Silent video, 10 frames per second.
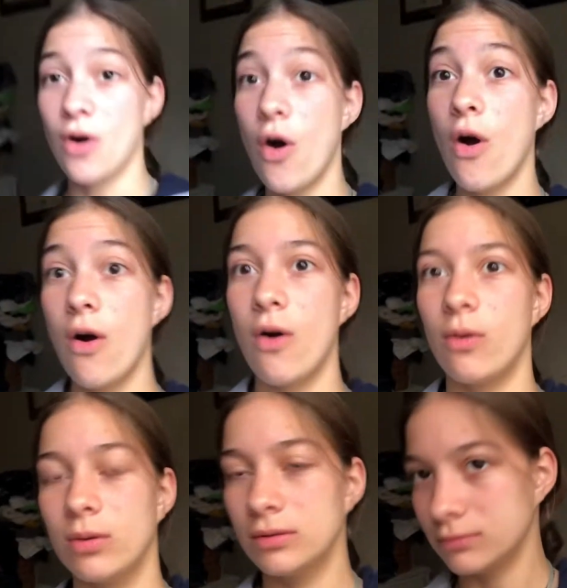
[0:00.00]
oh,
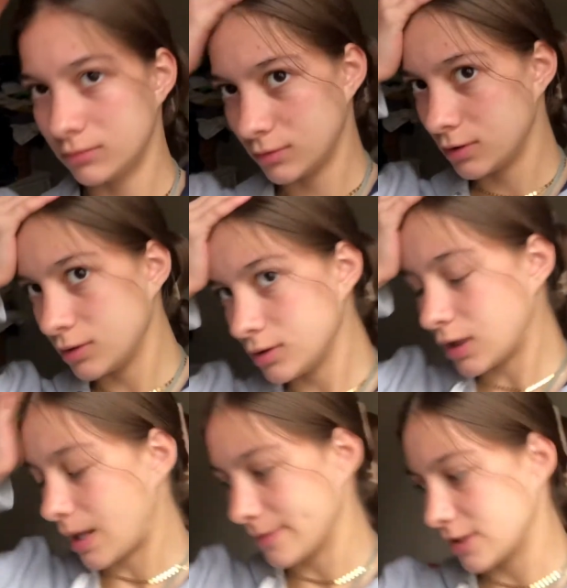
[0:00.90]

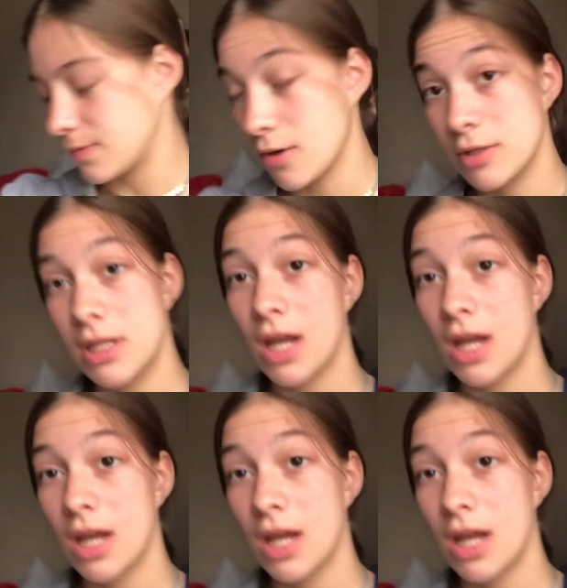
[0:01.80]
I'm exposed,